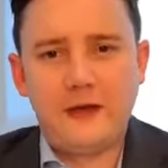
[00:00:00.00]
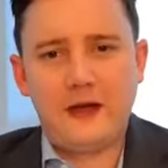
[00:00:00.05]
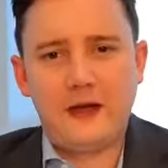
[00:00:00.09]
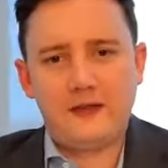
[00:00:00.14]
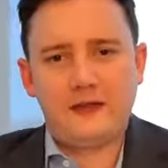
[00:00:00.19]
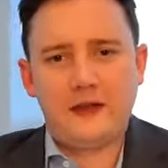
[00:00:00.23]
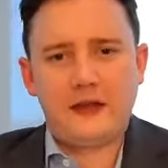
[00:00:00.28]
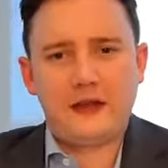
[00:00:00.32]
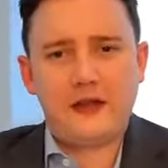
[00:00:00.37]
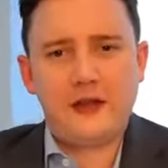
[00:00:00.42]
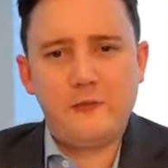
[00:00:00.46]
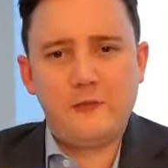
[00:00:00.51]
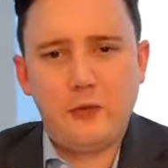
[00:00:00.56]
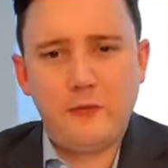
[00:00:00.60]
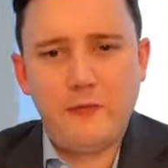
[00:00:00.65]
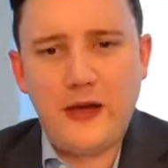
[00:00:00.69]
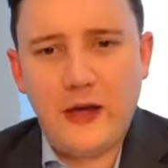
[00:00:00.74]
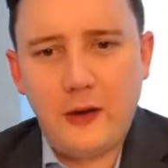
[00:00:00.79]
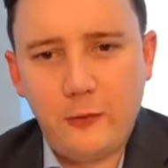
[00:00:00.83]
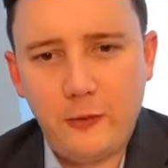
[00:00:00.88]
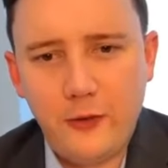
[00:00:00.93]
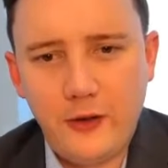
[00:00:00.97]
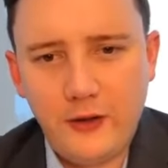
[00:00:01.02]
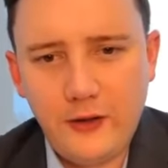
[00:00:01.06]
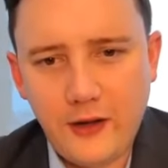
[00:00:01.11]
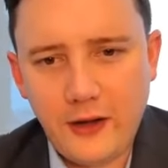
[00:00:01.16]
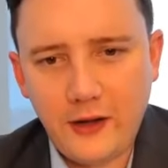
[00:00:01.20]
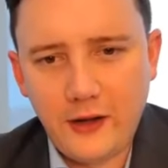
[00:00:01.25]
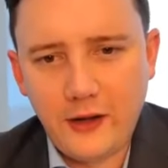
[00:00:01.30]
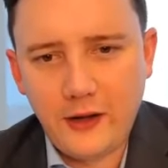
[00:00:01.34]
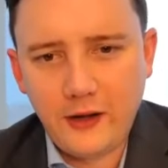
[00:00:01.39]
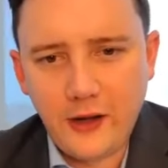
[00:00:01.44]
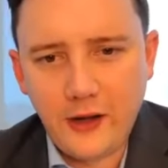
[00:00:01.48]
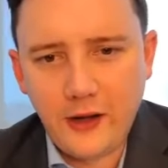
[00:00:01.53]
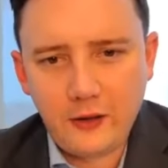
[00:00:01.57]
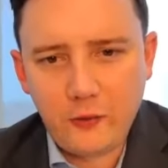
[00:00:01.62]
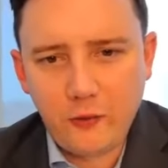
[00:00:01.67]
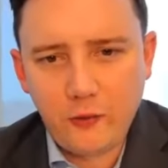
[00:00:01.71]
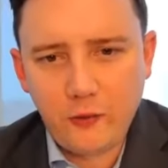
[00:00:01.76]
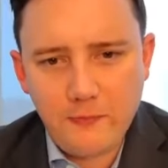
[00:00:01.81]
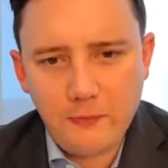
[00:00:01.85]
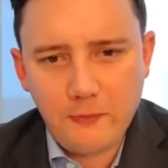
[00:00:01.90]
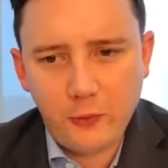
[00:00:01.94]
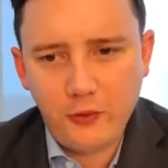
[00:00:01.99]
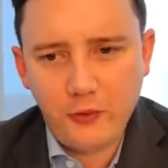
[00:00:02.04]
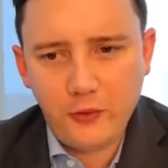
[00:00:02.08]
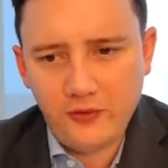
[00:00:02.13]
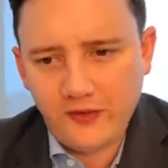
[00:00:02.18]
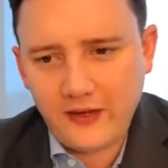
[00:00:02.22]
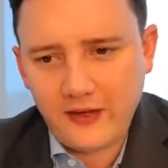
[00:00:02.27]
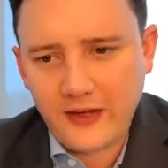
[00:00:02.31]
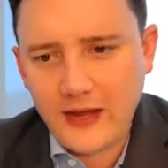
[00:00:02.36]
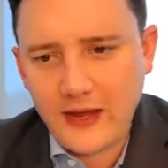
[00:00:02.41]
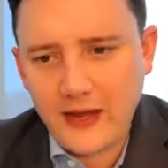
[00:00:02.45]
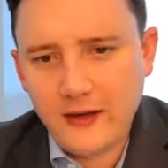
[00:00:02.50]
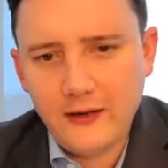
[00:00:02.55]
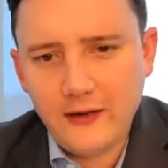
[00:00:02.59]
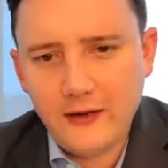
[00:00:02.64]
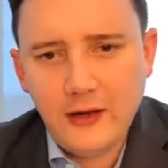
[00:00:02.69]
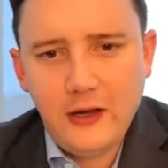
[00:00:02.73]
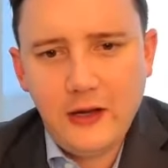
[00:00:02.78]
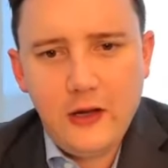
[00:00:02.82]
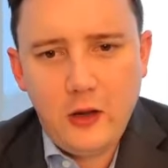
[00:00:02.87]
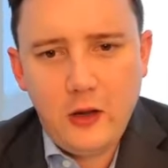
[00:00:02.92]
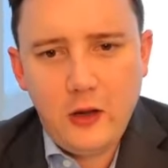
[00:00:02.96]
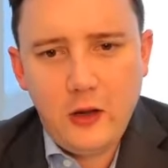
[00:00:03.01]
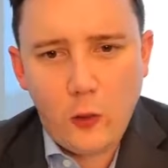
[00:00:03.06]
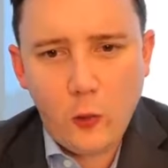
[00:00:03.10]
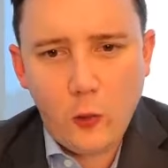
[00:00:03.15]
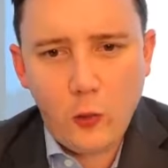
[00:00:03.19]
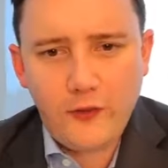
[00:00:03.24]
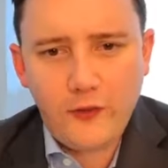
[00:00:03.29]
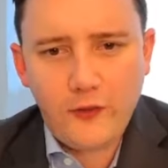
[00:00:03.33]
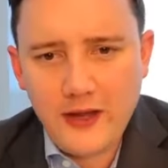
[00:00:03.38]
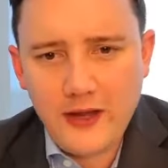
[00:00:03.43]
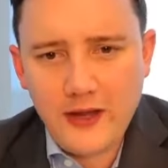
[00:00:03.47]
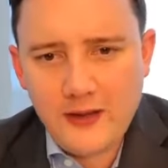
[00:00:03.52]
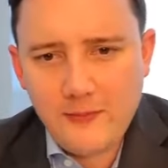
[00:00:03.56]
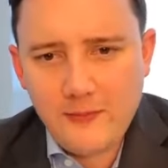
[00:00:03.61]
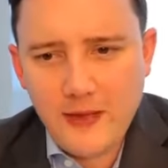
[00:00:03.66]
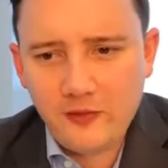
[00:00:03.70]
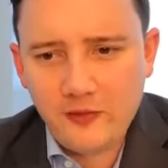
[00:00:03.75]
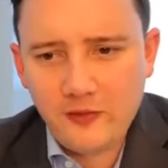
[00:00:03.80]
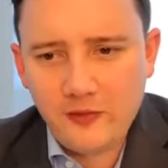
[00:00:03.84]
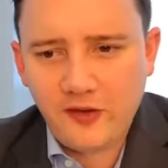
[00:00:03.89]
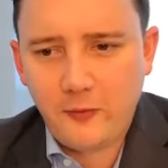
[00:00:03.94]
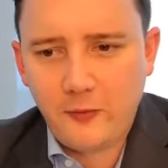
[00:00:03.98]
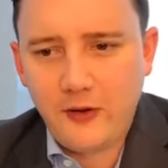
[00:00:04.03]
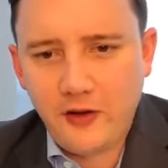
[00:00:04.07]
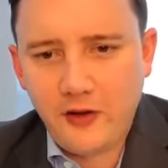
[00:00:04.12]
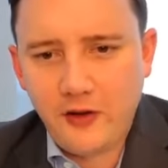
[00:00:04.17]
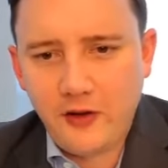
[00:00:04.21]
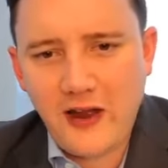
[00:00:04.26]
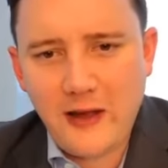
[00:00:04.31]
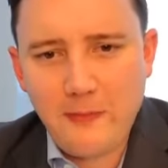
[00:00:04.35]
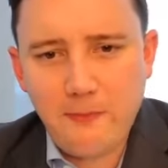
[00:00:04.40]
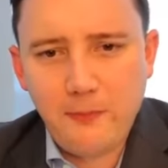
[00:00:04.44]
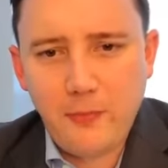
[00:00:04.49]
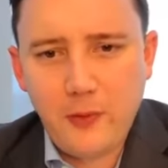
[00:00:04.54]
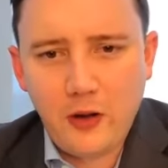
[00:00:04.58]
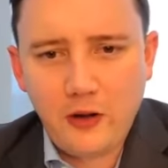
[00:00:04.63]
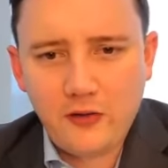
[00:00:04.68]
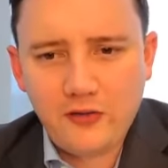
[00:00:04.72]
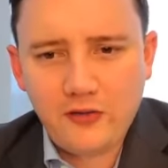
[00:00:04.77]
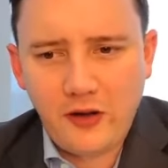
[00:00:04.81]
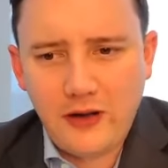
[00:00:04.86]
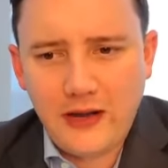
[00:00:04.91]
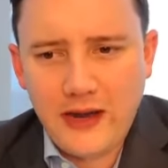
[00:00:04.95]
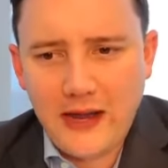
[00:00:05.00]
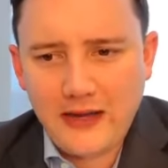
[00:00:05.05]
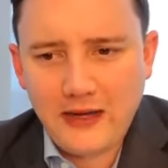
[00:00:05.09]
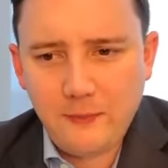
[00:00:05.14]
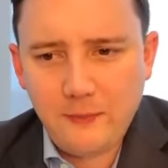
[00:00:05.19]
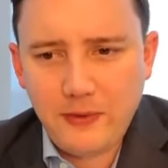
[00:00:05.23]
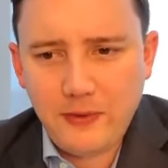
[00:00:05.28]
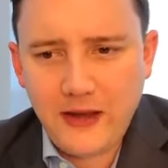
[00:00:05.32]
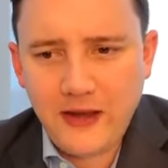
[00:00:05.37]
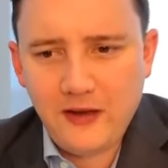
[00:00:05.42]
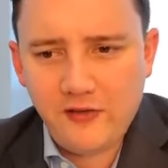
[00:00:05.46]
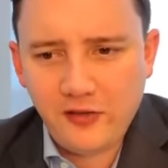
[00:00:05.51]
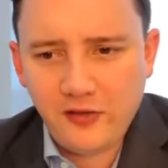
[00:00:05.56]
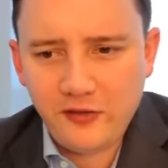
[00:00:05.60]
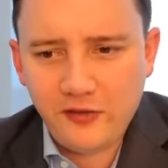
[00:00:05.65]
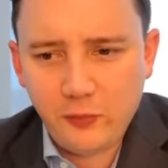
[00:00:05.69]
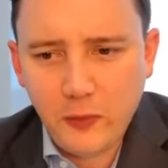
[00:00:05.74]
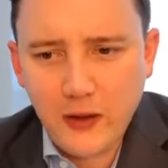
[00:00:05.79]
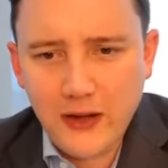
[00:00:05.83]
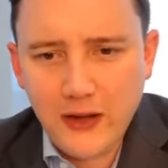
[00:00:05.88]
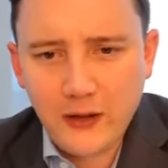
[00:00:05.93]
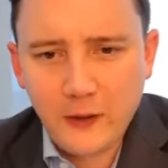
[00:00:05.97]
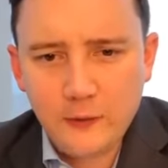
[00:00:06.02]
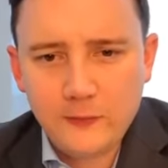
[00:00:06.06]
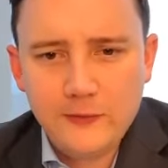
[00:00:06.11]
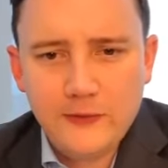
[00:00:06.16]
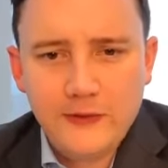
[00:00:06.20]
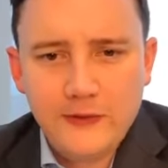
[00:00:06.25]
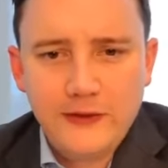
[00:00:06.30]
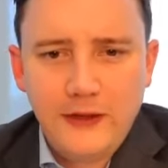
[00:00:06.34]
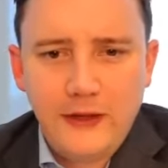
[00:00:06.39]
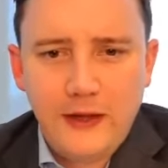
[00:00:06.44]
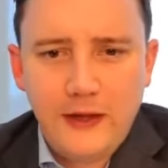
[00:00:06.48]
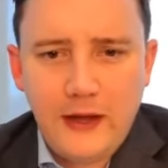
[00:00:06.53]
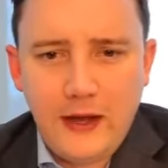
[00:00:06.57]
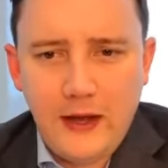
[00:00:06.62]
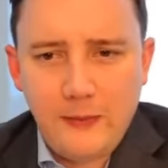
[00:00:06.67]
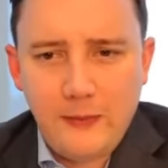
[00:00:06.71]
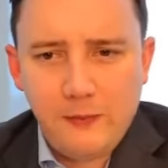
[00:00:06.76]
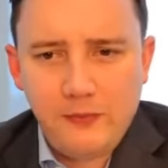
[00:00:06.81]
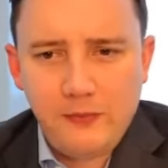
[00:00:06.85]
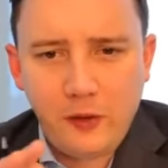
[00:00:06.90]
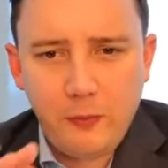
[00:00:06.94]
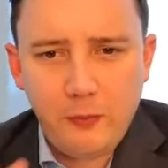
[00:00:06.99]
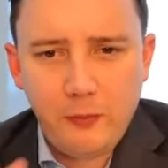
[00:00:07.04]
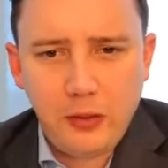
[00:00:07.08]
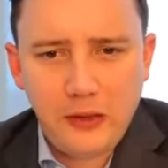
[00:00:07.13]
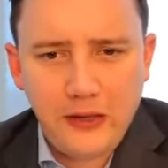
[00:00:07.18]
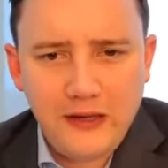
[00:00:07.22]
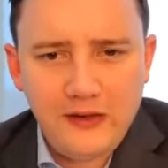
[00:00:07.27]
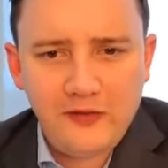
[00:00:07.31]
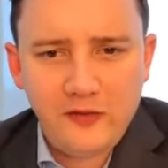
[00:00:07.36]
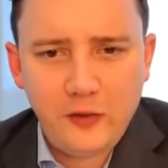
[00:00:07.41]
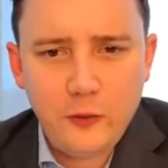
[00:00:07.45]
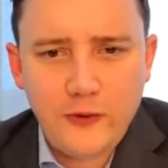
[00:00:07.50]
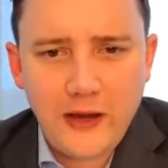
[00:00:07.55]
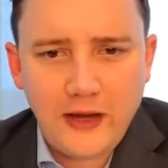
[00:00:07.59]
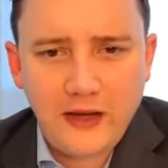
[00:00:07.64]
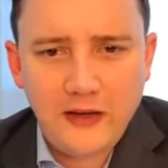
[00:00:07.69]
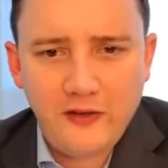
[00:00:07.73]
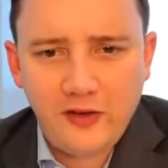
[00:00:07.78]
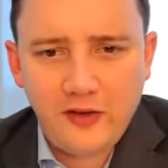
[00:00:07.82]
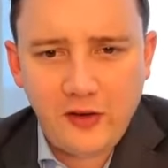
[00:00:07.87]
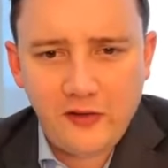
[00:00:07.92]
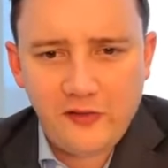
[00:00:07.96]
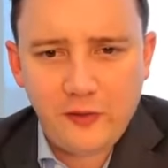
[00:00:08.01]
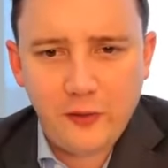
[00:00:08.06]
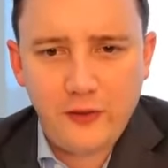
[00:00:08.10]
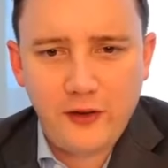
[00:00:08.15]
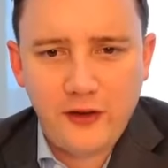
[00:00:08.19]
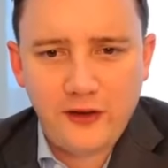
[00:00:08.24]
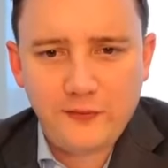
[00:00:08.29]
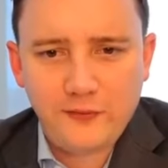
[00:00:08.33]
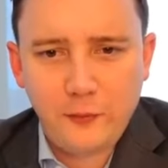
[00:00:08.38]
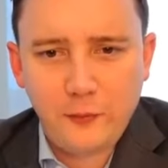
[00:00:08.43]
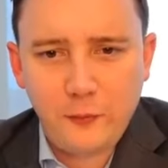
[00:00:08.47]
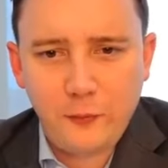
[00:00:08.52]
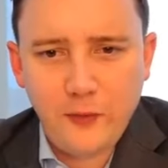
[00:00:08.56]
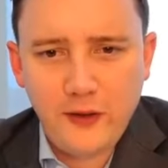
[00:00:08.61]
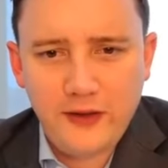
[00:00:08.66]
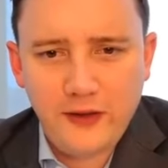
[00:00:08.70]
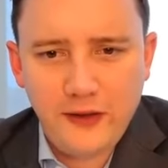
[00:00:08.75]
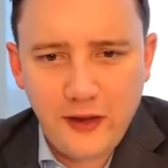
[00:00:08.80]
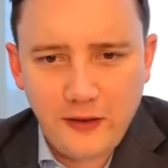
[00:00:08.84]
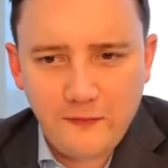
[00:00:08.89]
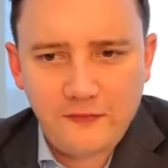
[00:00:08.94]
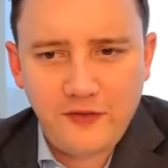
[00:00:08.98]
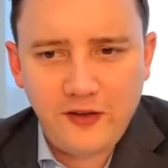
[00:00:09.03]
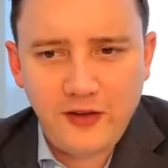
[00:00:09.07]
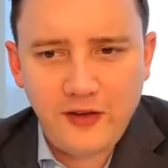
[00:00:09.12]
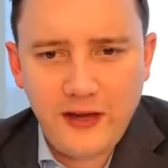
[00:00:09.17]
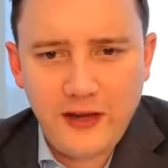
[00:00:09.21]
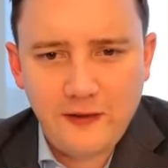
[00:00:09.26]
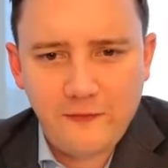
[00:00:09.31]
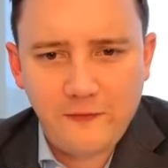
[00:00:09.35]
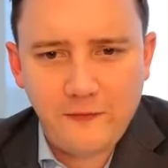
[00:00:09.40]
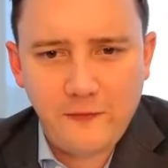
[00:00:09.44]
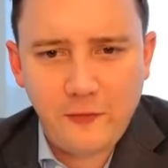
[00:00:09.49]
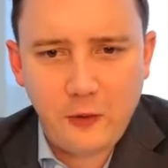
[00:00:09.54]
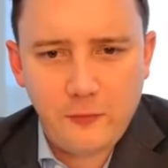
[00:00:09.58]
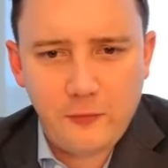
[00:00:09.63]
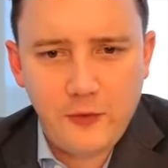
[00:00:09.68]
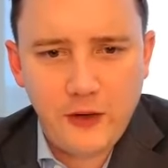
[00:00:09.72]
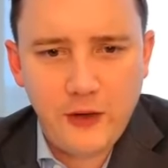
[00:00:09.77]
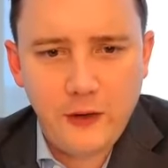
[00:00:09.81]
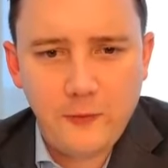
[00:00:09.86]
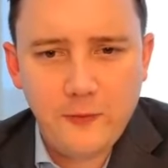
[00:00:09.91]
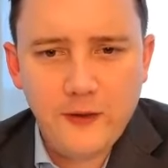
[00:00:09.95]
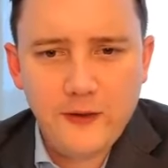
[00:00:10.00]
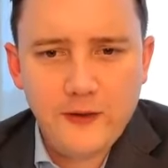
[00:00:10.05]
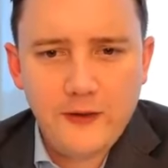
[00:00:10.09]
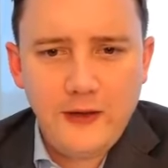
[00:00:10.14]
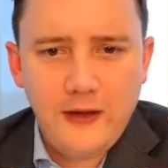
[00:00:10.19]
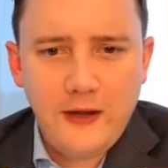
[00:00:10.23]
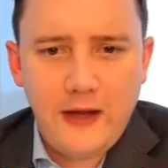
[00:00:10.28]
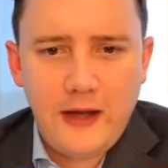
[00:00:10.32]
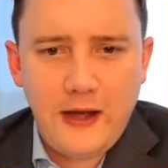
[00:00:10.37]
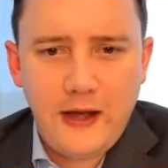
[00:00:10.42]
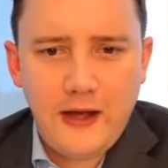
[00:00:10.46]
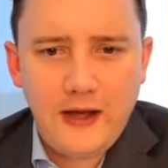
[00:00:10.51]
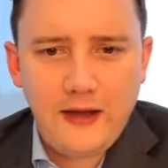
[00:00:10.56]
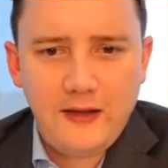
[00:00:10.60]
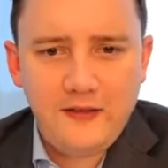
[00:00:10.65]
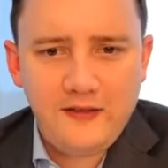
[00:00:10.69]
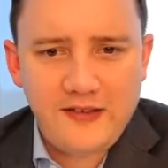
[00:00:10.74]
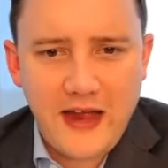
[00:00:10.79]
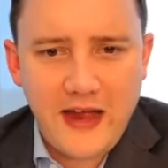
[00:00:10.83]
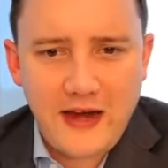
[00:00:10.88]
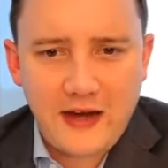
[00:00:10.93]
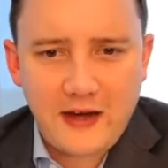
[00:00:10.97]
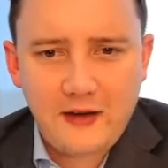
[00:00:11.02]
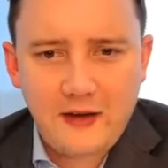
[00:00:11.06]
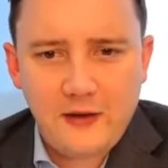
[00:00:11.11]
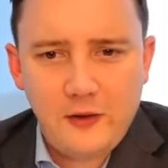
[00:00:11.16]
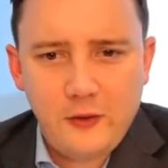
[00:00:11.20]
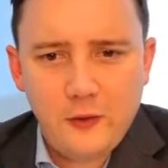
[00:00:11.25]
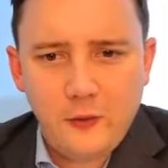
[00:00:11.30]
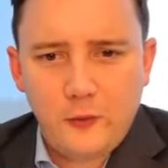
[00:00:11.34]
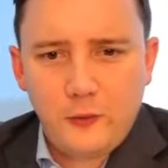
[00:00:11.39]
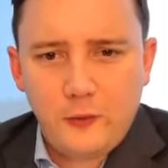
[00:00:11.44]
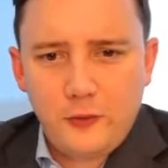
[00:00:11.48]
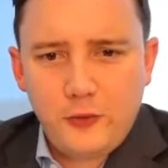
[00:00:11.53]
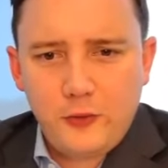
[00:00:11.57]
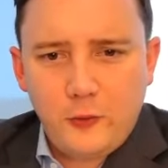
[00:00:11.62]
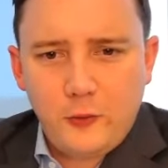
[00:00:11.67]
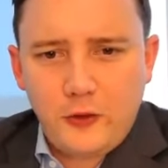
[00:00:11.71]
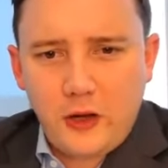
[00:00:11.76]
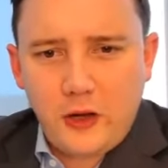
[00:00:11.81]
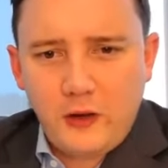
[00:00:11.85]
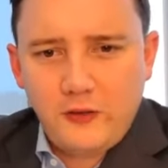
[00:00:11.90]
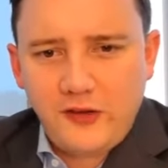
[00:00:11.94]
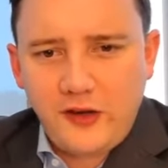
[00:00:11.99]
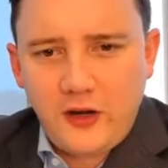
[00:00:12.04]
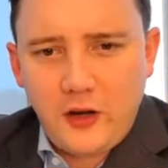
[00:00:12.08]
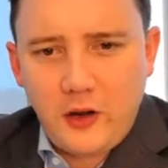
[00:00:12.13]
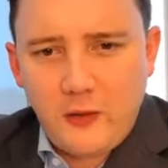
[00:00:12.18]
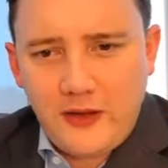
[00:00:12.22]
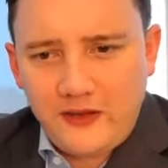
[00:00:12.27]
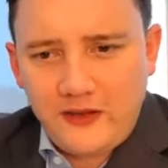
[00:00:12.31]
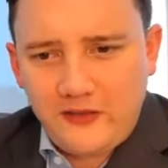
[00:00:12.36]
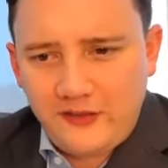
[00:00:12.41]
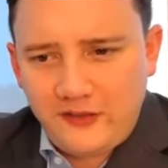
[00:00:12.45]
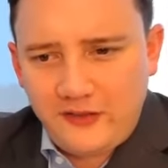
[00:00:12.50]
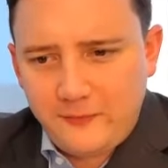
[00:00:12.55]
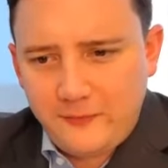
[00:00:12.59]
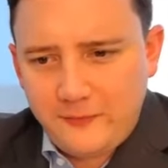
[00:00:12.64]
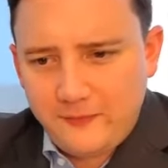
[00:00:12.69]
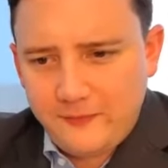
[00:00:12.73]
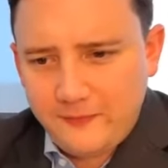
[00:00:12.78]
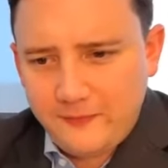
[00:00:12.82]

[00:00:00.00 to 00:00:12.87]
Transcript: Uh, thank you, Ramel, and, and great points again. All of our emails are in the chat box, our landing page as well. Um, so please do get in touch with us. We'd love to hear from you. Uh, Zach, your, your closing comments.